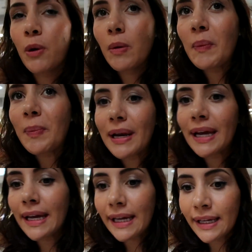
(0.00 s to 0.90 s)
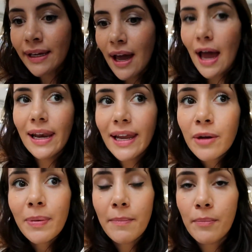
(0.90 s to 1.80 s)
probably a
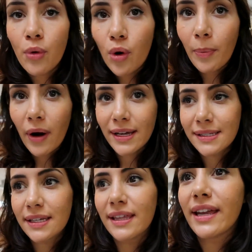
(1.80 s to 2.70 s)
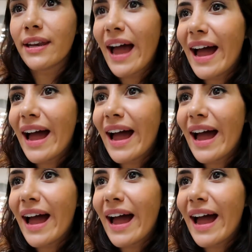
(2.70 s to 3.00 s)
little bit more pricey than